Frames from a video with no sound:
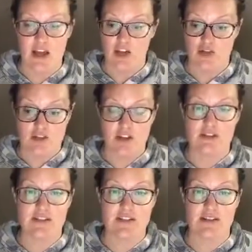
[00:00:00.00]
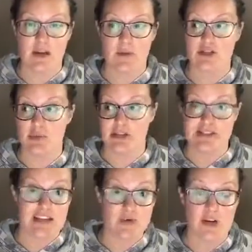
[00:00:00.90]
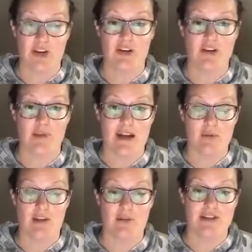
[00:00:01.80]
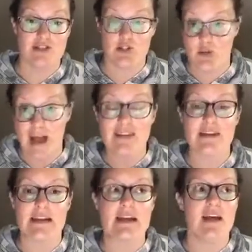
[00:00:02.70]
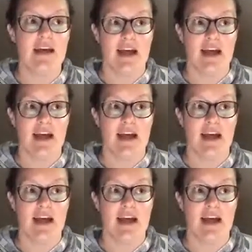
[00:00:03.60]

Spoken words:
You still have to get diapers because that's why you're here to begin with, because you don't have any.